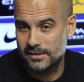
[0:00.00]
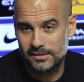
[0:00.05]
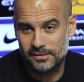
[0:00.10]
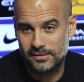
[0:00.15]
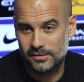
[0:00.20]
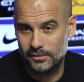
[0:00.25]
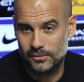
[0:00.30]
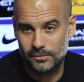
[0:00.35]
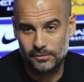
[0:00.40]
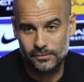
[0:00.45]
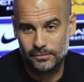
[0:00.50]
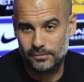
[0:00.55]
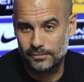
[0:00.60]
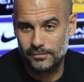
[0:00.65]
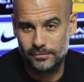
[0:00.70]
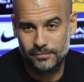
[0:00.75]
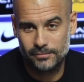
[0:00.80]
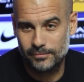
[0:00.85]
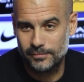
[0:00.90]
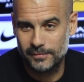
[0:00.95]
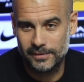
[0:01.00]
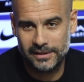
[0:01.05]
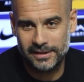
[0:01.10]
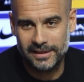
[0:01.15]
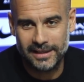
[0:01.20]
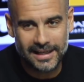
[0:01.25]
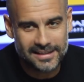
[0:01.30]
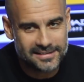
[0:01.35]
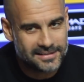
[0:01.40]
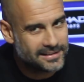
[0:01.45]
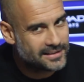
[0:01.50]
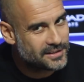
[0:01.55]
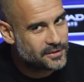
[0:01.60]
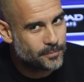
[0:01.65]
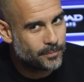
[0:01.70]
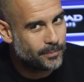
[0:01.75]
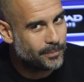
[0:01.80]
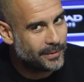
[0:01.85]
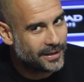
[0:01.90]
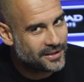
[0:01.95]
So he has a
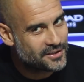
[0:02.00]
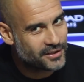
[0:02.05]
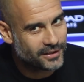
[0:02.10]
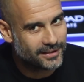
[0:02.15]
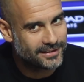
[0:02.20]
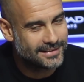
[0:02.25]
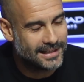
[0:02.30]
special